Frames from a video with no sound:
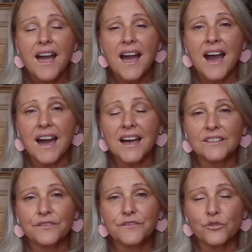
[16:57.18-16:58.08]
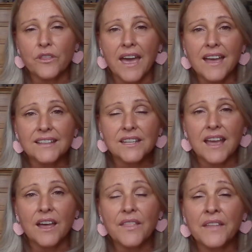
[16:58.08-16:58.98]
for that.
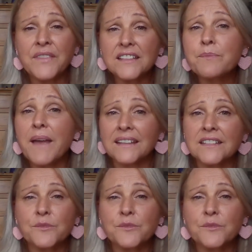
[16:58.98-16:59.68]
And that's mainly to